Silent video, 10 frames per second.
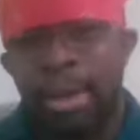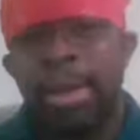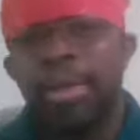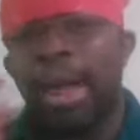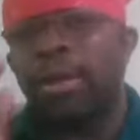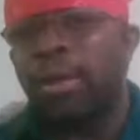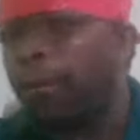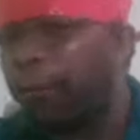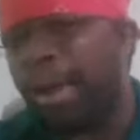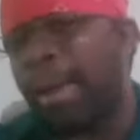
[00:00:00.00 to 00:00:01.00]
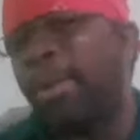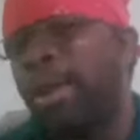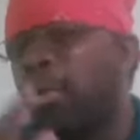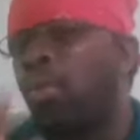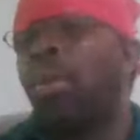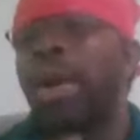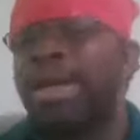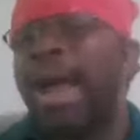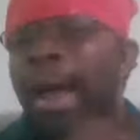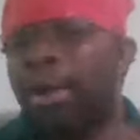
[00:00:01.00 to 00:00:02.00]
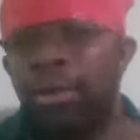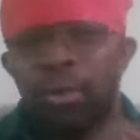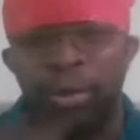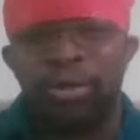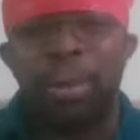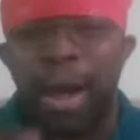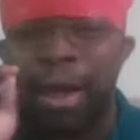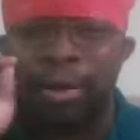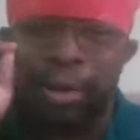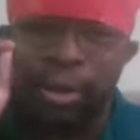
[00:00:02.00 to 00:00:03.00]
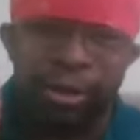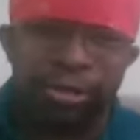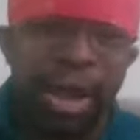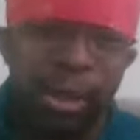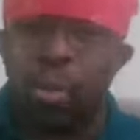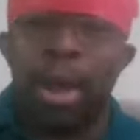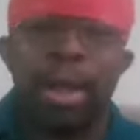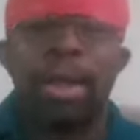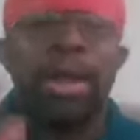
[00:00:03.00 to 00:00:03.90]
that your family would not respond the same way.